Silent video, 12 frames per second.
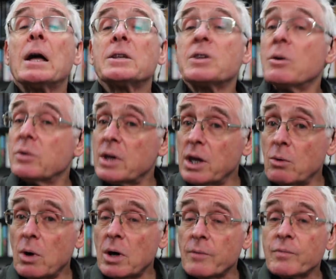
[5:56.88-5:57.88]
So there
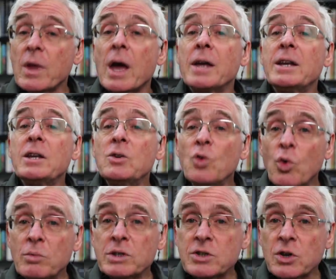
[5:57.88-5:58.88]
you are. An
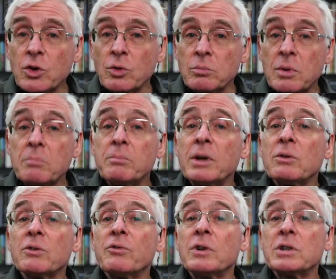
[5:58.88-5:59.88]
enormous tomb
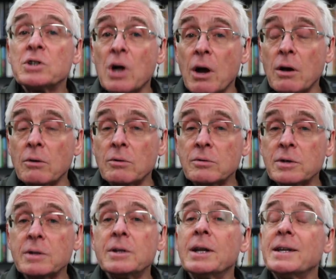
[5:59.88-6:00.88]
built for a
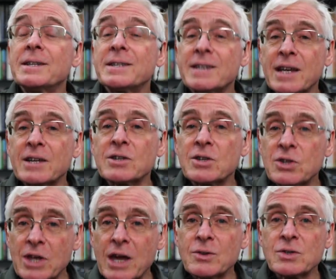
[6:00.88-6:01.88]
child nearly
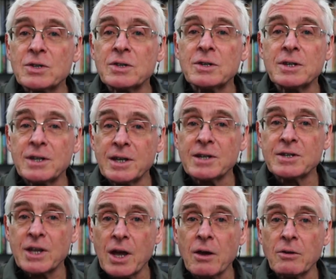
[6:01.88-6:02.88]
6,000
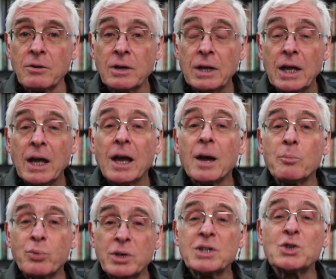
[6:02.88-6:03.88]
years ago. I'm
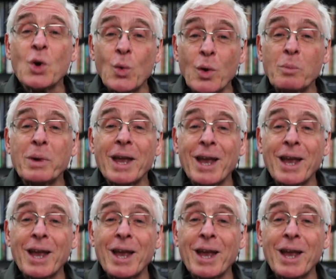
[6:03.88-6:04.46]
pretty sure we'll be